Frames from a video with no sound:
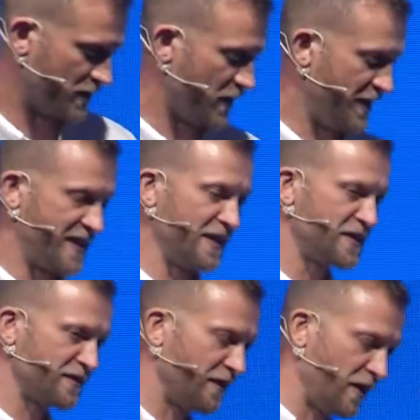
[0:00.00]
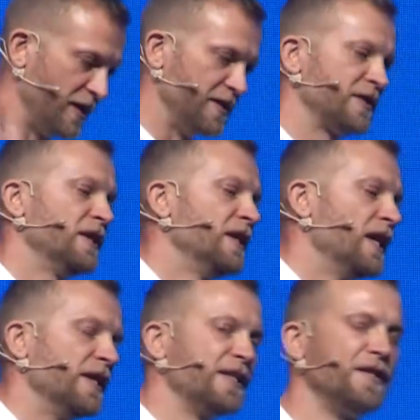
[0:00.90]
identified
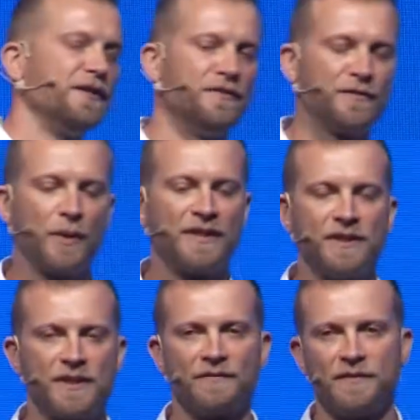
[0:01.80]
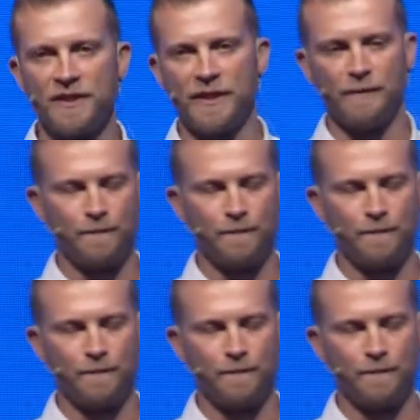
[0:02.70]
at the end of 2017.